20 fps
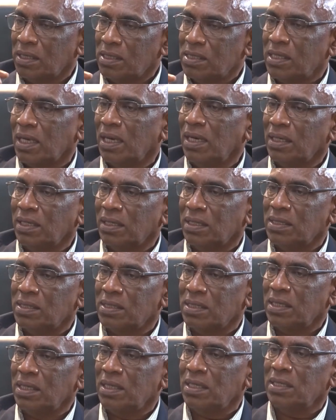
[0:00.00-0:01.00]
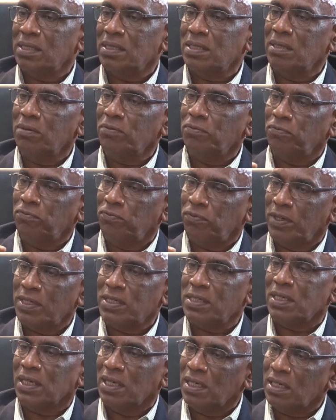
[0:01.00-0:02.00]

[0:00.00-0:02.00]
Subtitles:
consultancy is the first